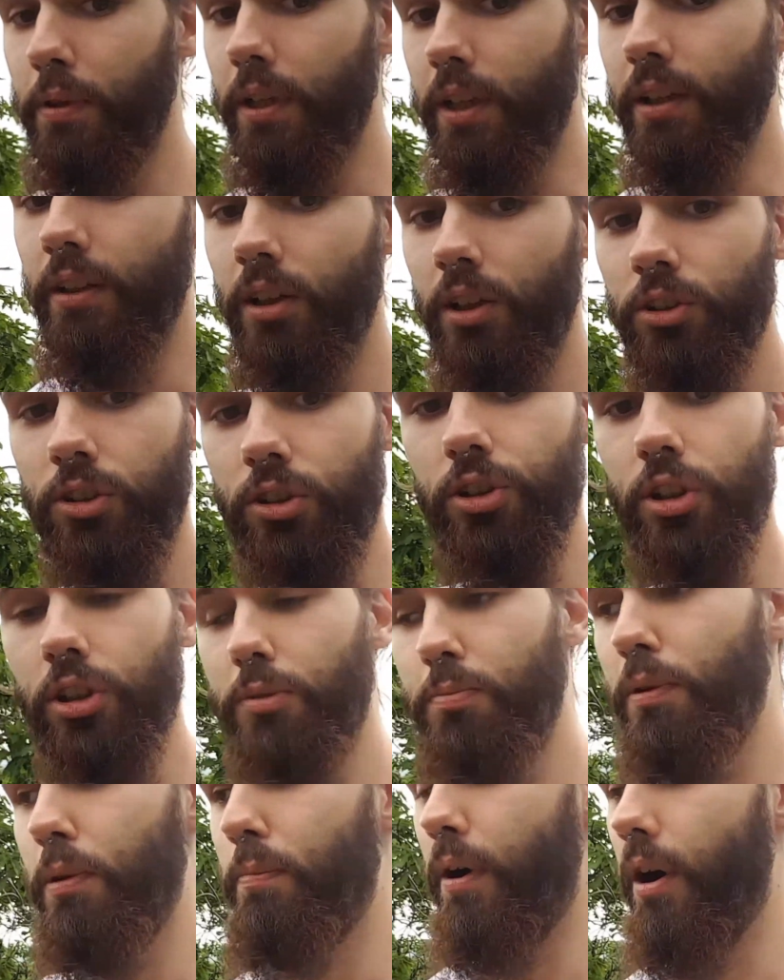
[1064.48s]
be, to
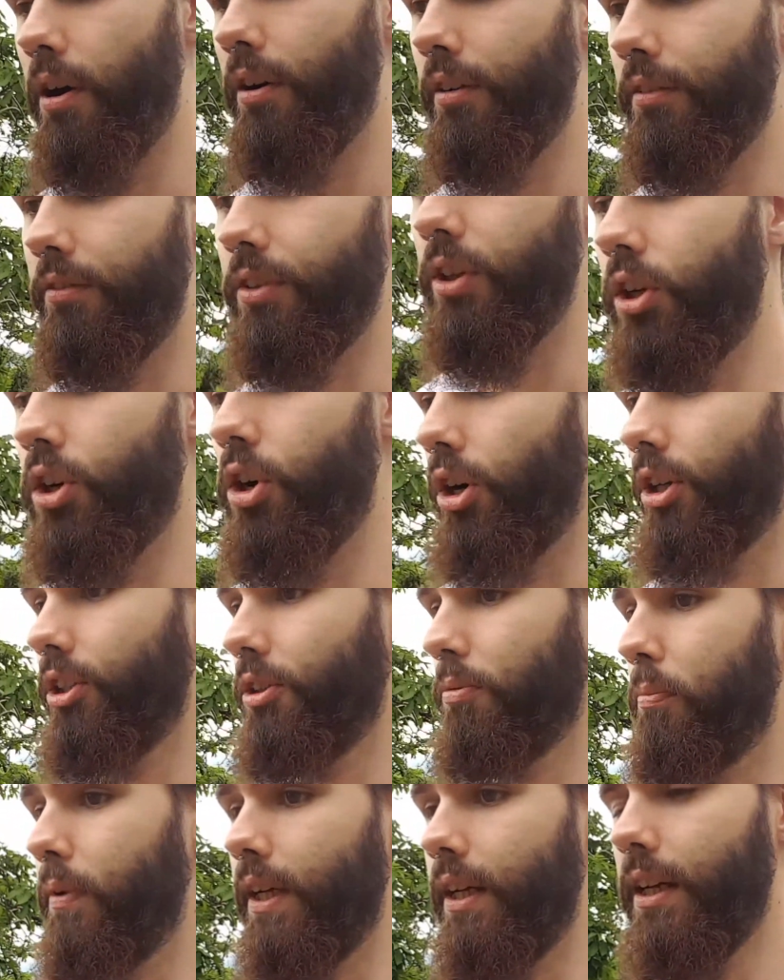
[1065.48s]
just be part of the
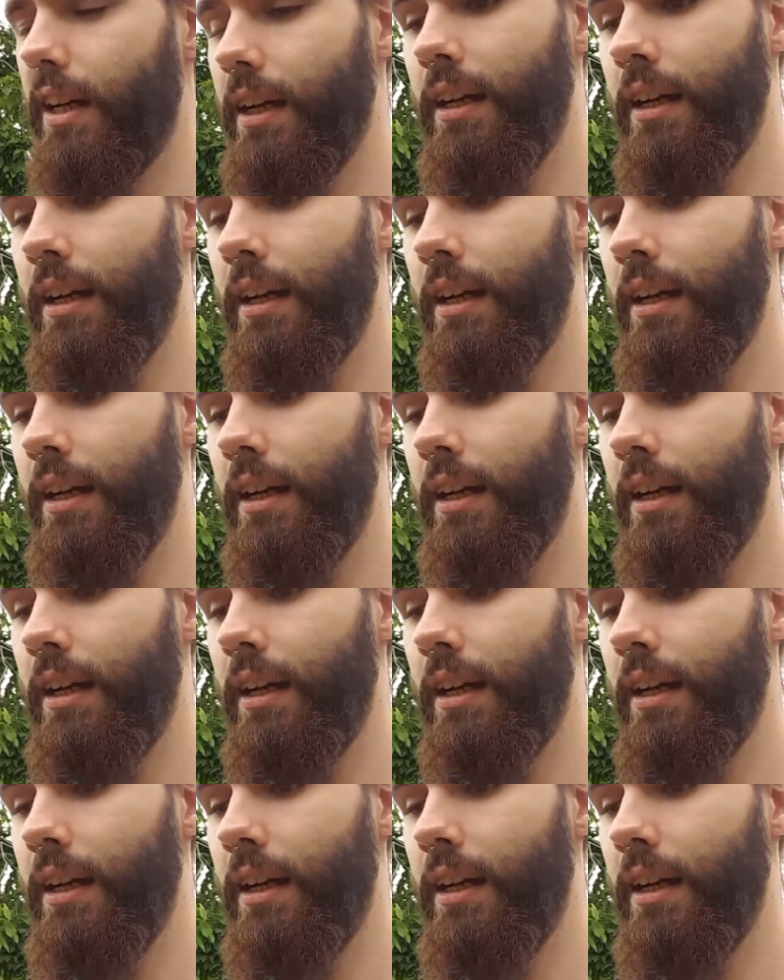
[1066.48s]
cosmic